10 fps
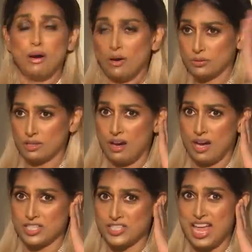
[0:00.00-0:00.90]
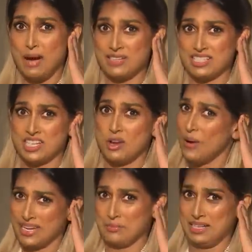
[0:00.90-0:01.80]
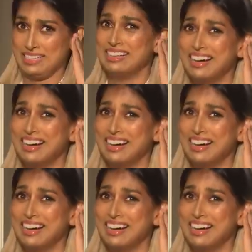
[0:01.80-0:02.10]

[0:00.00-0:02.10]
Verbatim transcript: Oh, gosh. Now it's annoying me.